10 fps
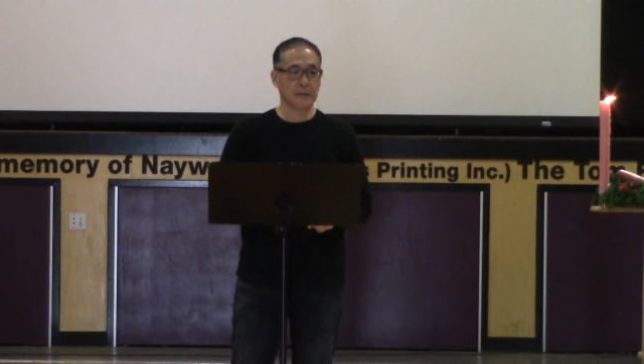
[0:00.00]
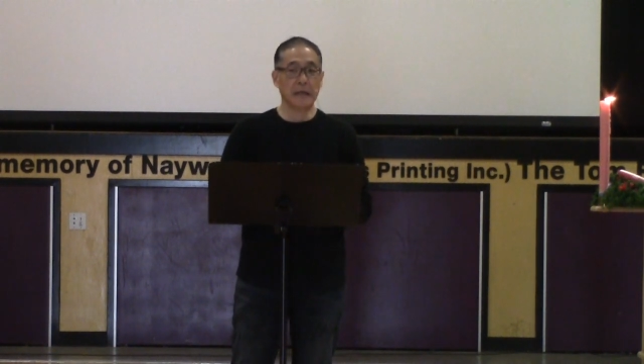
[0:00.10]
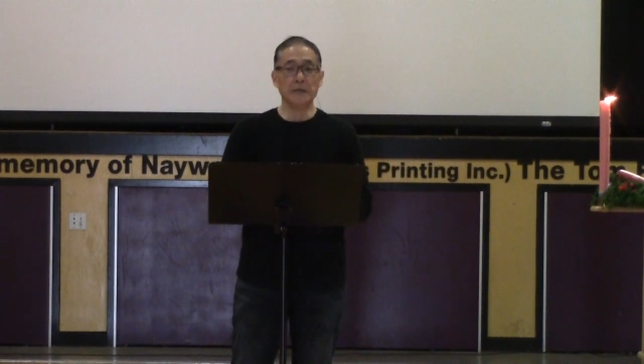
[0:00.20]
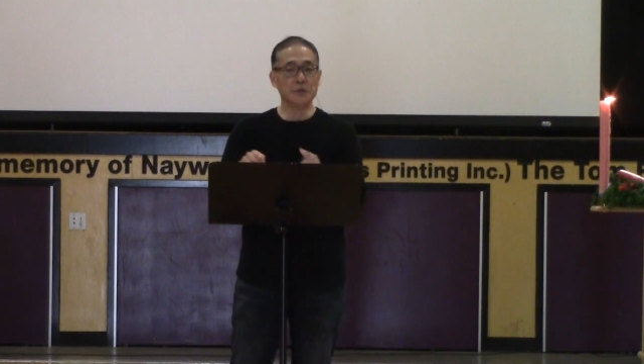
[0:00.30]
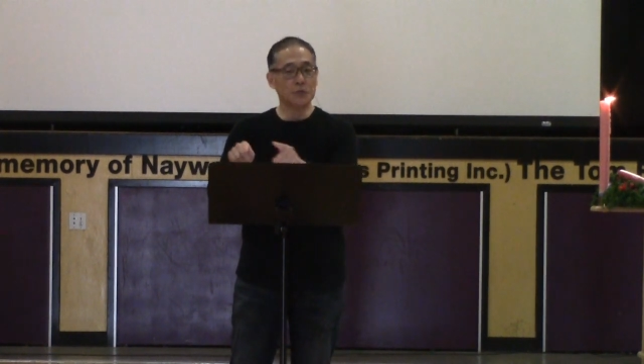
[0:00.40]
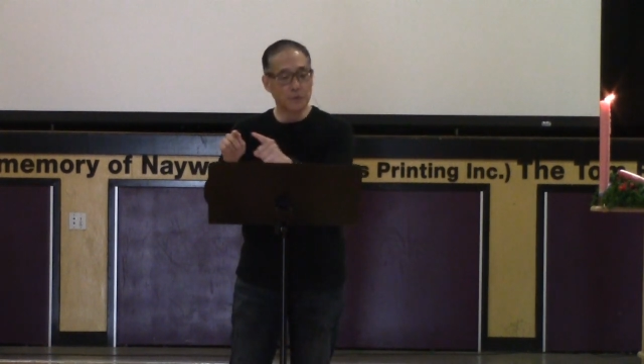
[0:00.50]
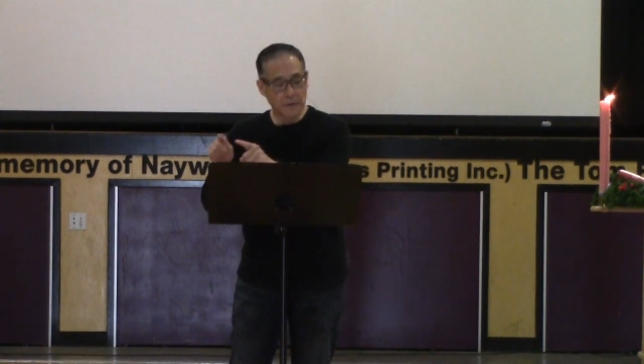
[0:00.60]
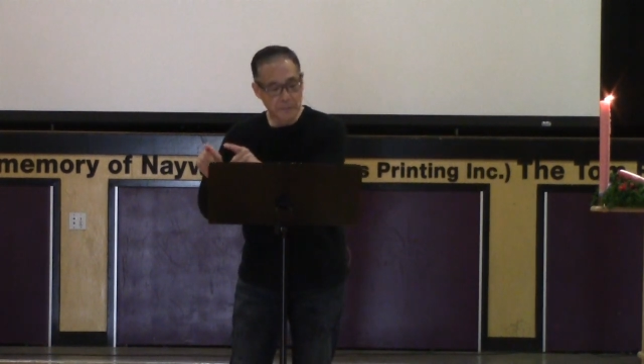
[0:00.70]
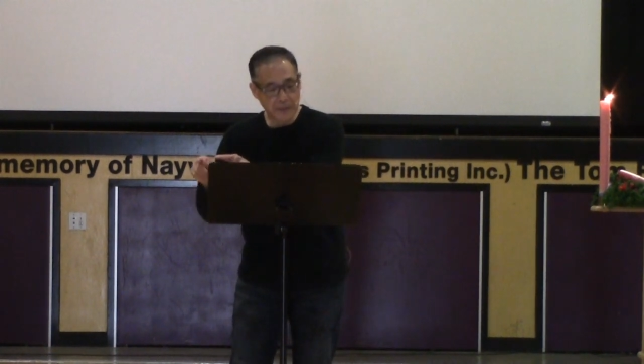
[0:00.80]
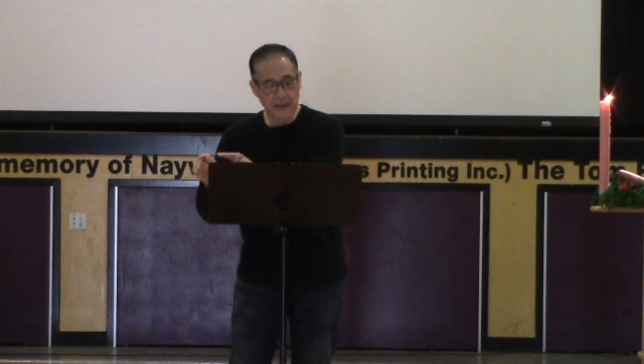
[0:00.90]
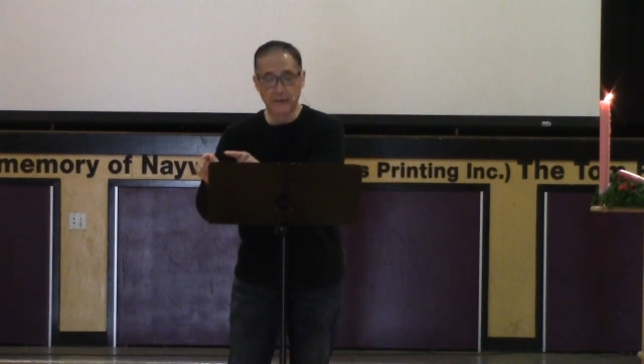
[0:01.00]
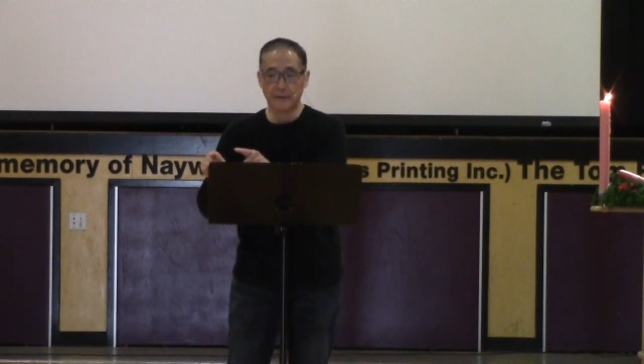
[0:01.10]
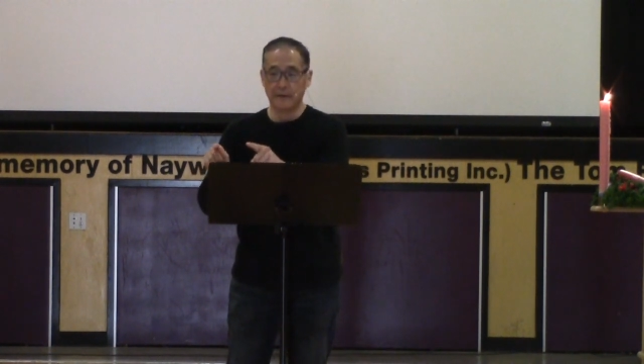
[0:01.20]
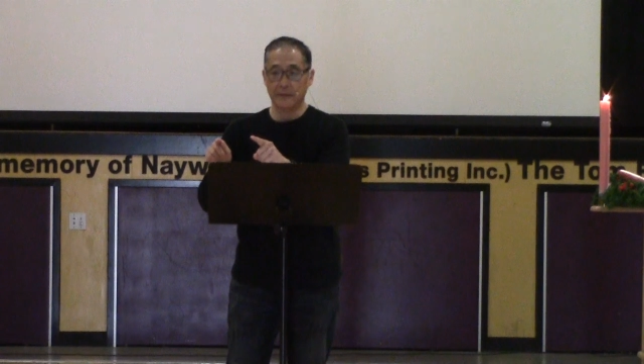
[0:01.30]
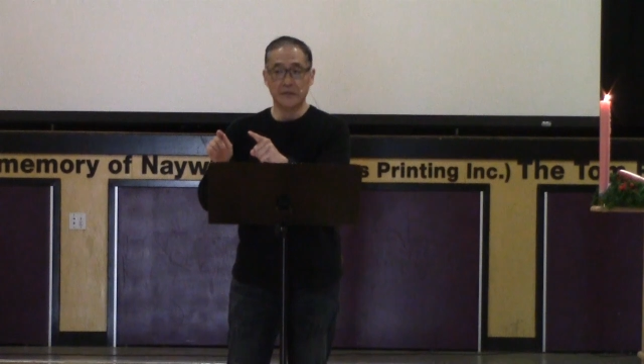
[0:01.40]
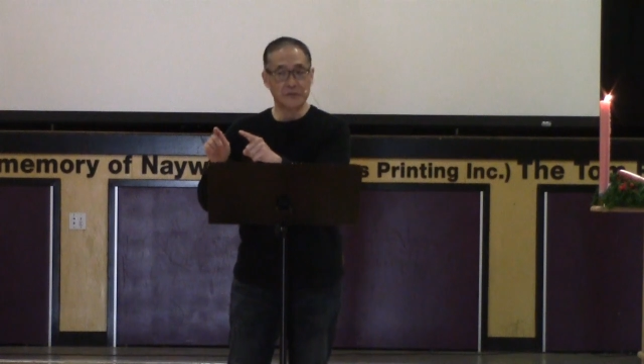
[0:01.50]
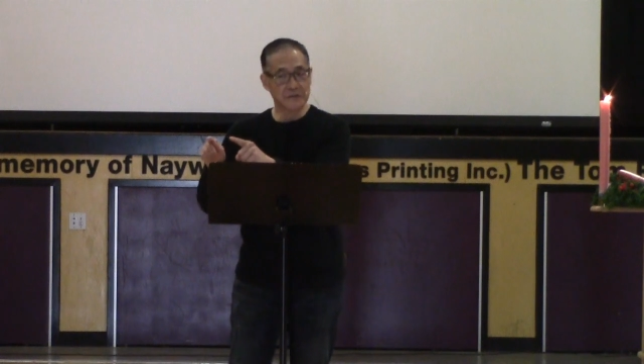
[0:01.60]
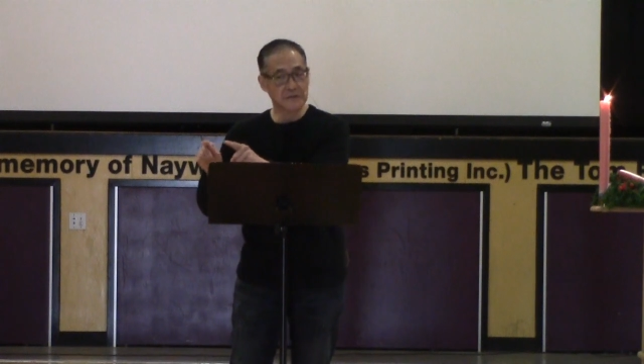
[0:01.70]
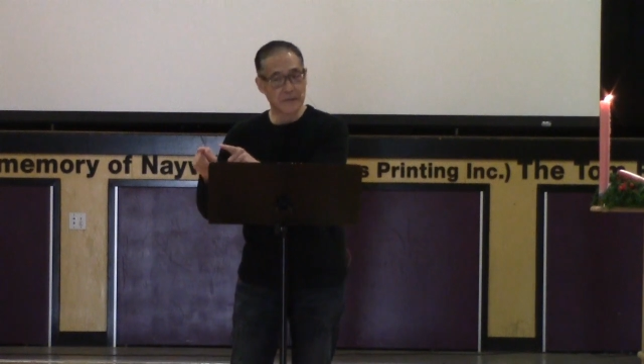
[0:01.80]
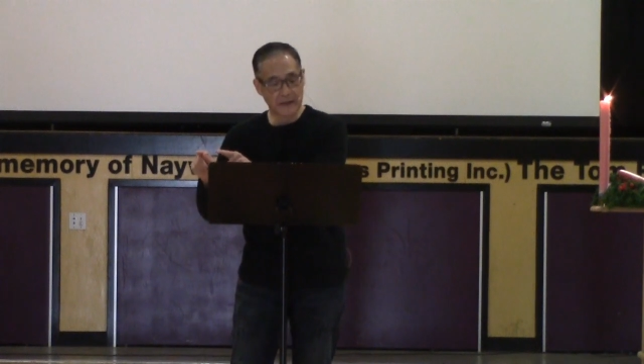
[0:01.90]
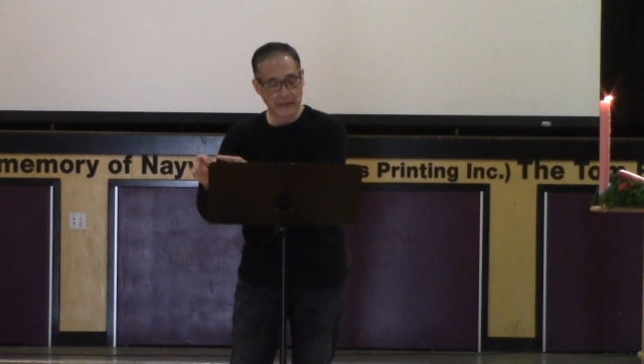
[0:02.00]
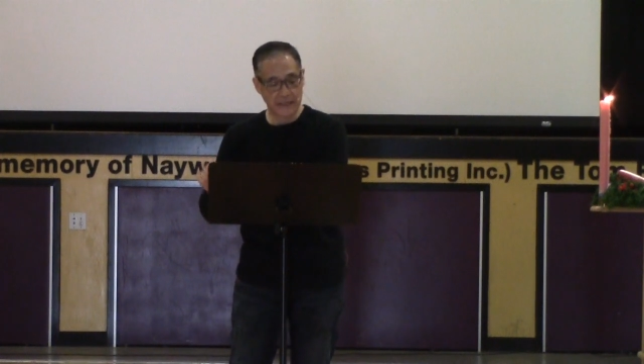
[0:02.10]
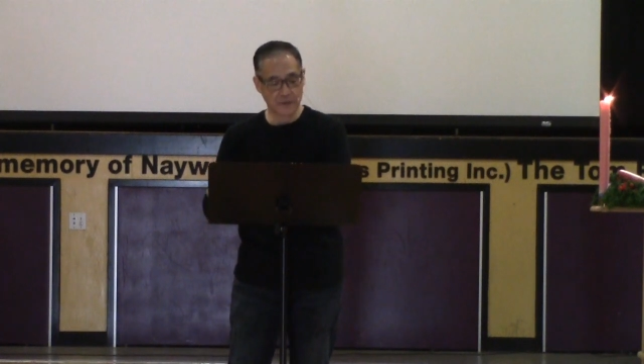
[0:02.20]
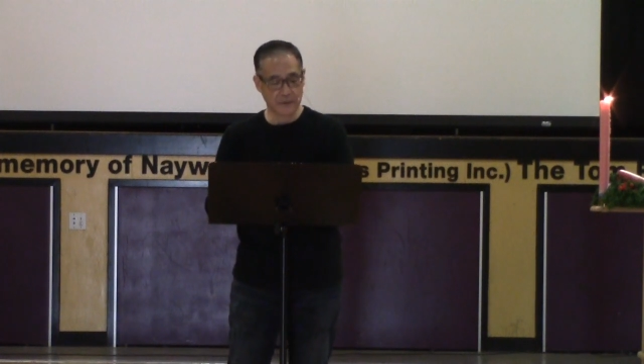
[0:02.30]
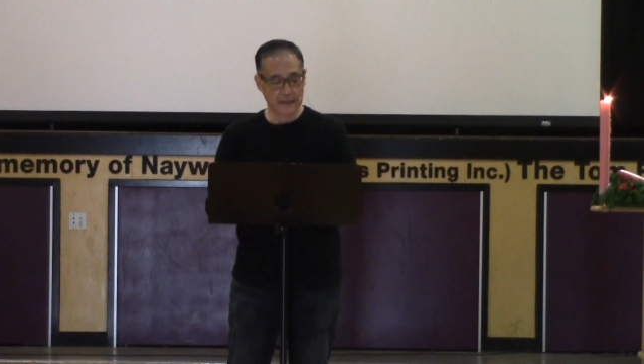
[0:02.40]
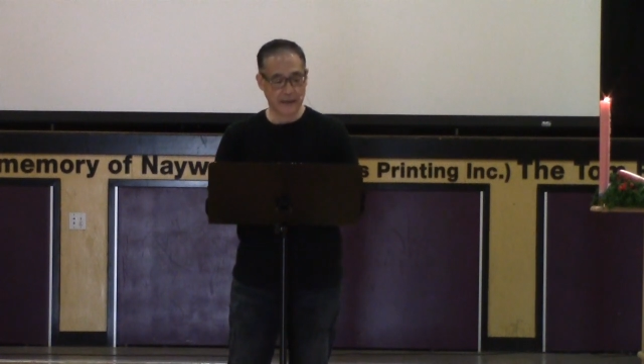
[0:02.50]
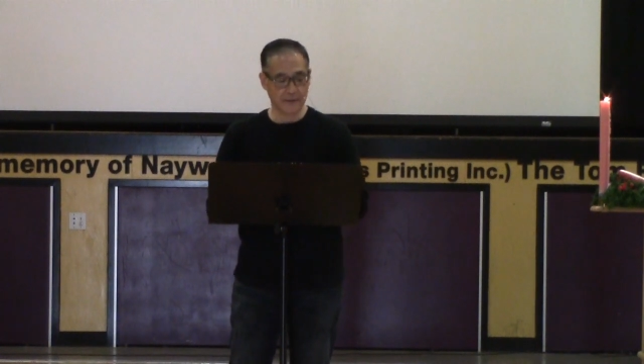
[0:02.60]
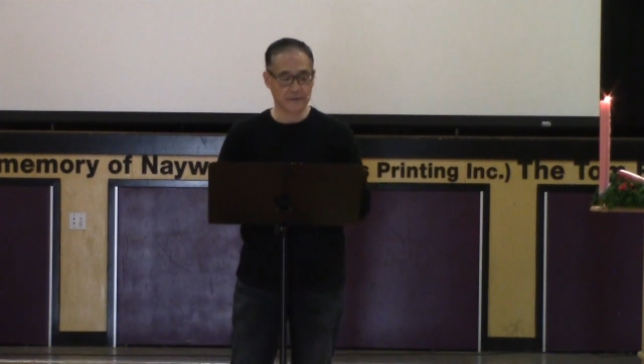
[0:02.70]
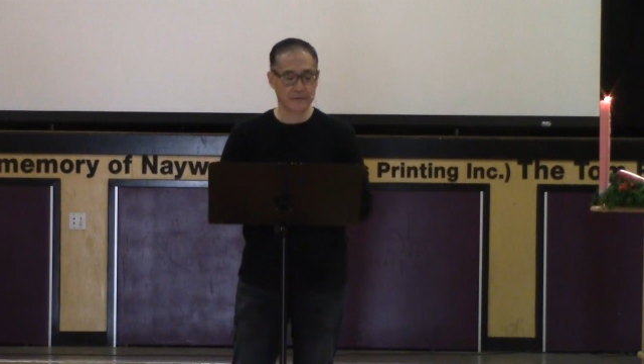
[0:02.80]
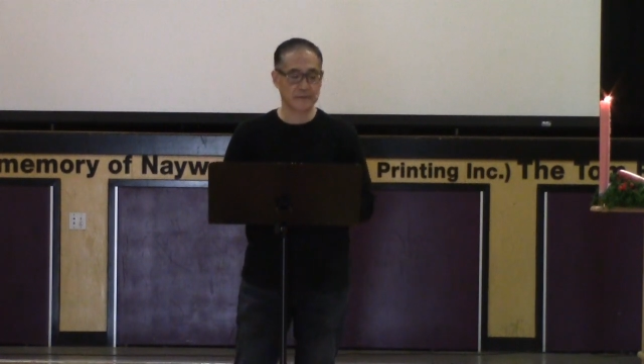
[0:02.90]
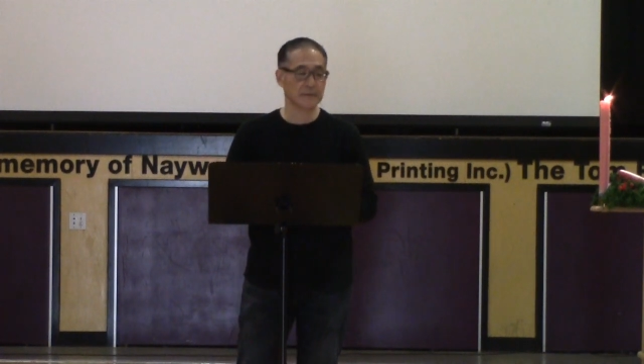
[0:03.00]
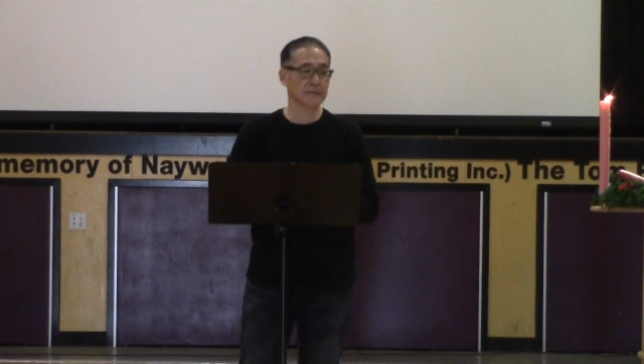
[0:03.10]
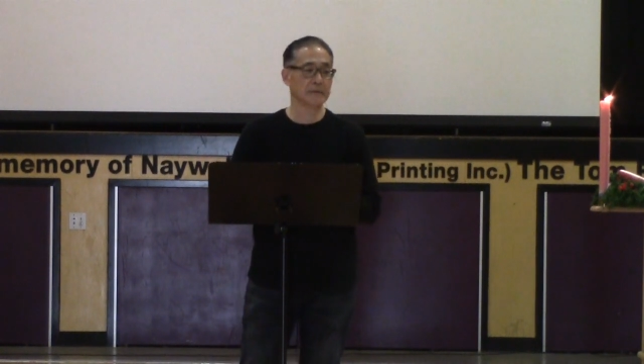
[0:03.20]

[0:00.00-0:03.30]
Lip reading: and do it better than just about anyone else.